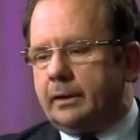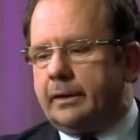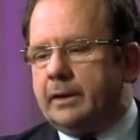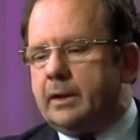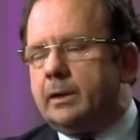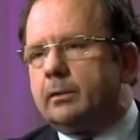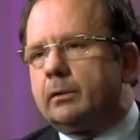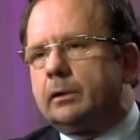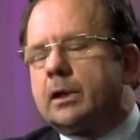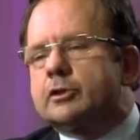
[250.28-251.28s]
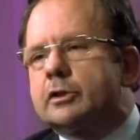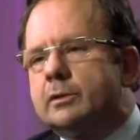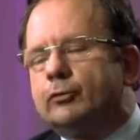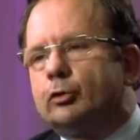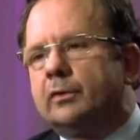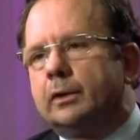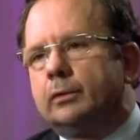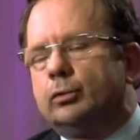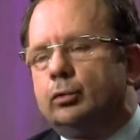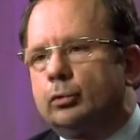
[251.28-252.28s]
The large cell
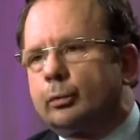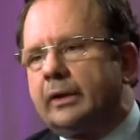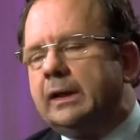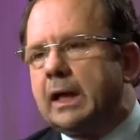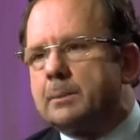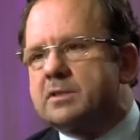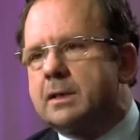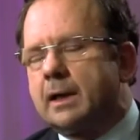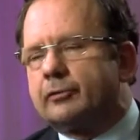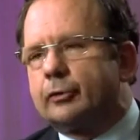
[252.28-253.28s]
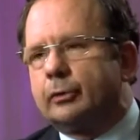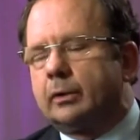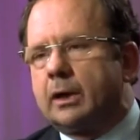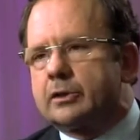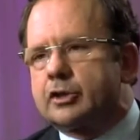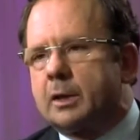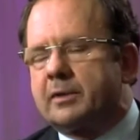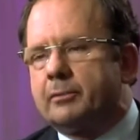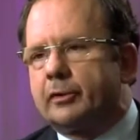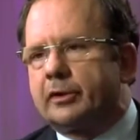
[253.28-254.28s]
lymphoma who relapse after
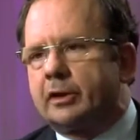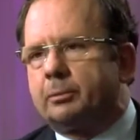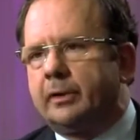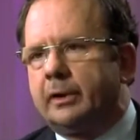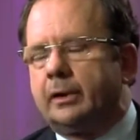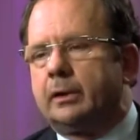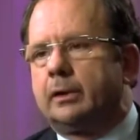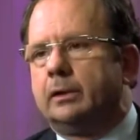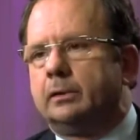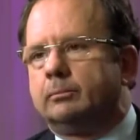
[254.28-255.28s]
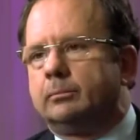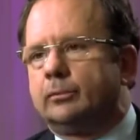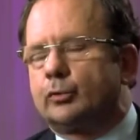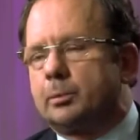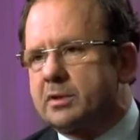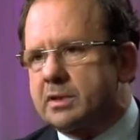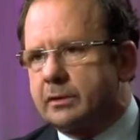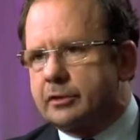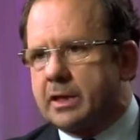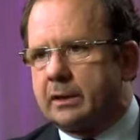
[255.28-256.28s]
R-CHOP chemotherapy
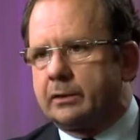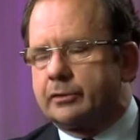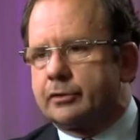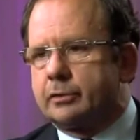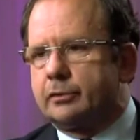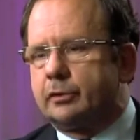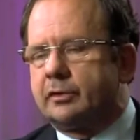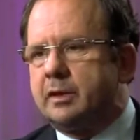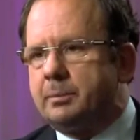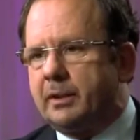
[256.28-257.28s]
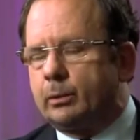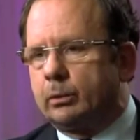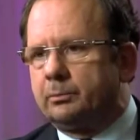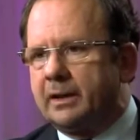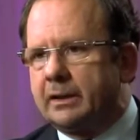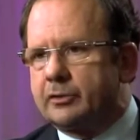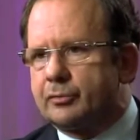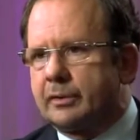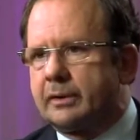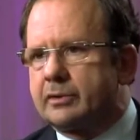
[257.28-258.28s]
represent a challenge. The typical
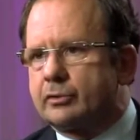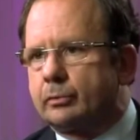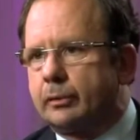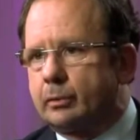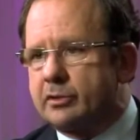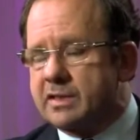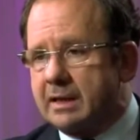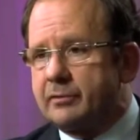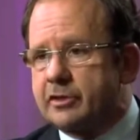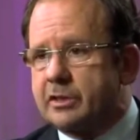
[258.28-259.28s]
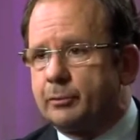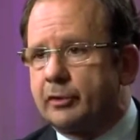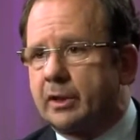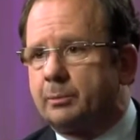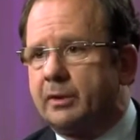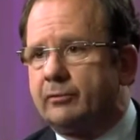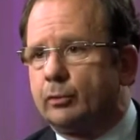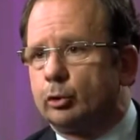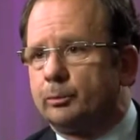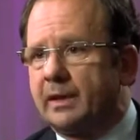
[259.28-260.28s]
management is to use salvage chemotherapy
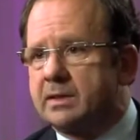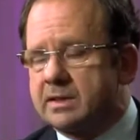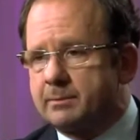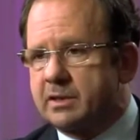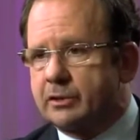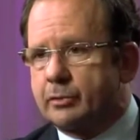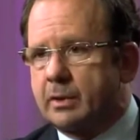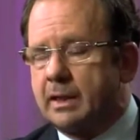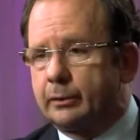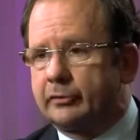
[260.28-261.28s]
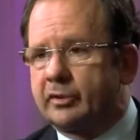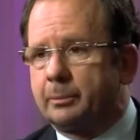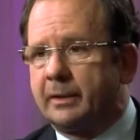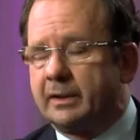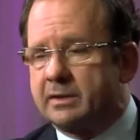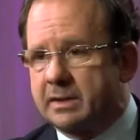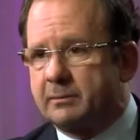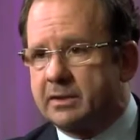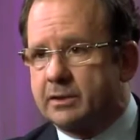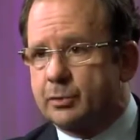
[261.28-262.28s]
followed by stem cell high-dose therapy and
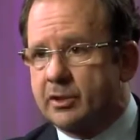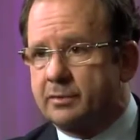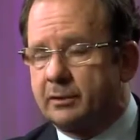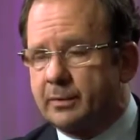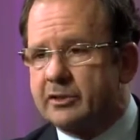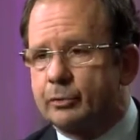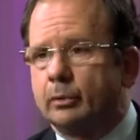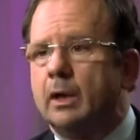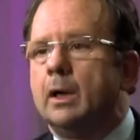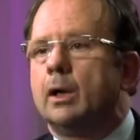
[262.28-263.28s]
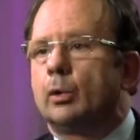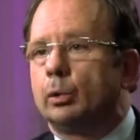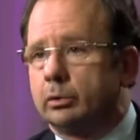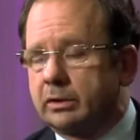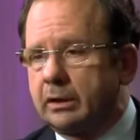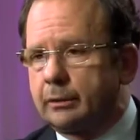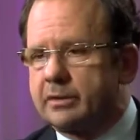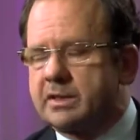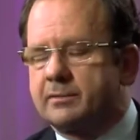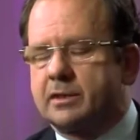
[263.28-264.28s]
stem cell transplant rescue, called autologous stem